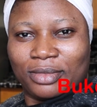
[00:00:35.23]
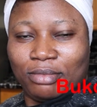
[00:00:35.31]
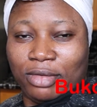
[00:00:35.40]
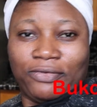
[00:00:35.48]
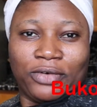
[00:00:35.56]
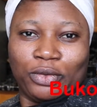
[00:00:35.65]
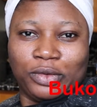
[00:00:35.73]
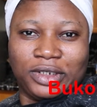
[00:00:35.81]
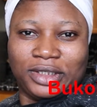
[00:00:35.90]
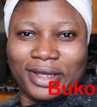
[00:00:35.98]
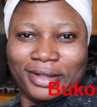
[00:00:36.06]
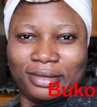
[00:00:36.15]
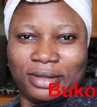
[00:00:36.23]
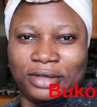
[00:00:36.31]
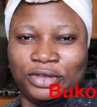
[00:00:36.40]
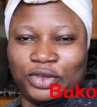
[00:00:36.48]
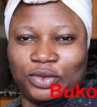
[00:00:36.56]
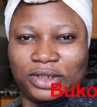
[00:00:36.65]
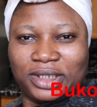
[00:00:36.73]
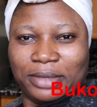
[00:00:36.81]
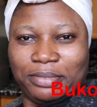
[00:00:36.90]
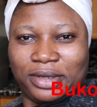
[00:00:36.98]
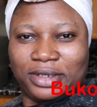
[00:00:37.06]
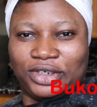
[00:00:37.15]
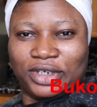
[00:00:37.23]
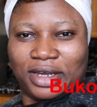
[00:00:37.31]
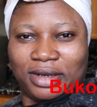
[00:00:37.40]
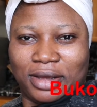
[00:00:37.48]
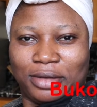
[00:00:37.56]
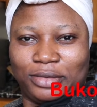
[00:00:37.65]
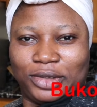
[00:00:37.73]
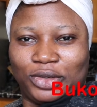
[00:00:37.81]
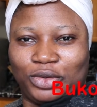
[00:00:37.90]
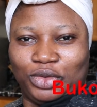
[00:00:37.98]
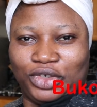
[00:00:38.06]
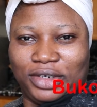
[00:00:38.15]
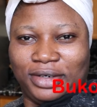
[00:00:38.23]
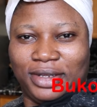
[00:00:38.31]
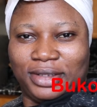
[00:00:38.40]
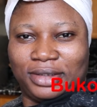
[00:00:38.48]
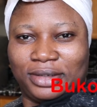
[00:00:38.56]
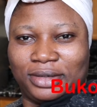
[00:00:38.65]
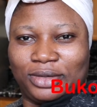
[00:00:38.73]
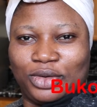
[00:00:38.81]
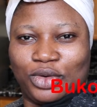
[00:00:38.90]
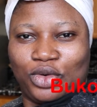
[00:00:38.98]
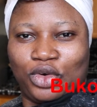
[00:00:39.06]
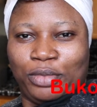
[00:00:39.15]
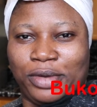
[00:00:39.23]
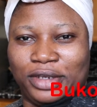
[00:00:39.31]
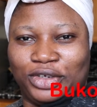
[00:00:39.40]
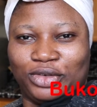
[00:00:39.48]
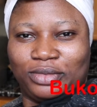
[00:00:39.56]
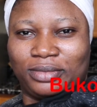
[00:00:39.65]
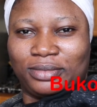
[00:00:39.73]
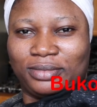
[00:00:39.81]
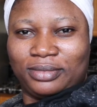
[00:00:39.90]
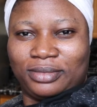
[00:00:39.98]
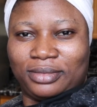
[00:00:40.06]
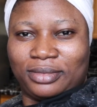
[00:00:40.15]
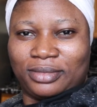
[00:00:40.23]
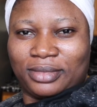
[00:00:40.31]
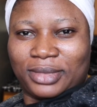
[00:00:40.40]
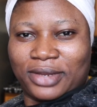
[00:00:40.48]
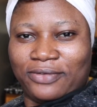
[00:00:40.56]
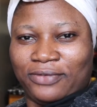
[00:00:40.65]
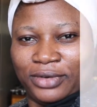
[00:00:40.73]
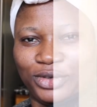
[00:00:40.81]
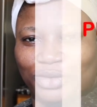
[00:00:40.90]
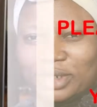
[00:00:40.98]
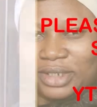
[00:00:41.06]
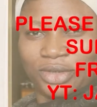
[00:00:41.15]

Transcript: Before we start, I just want to say a big shout out to Janetubeji for doing this